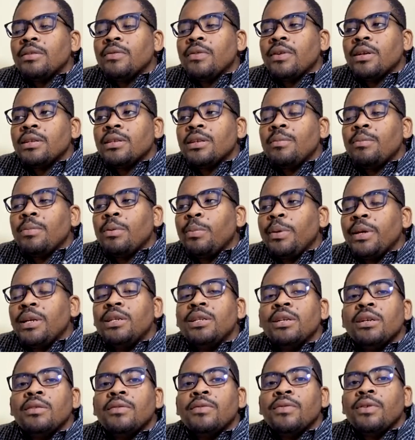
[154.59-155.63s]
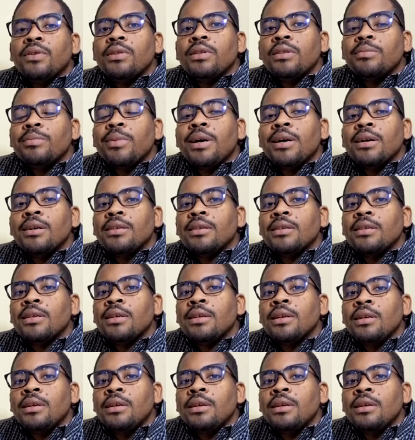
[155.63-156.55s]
For example, pension funds, banks,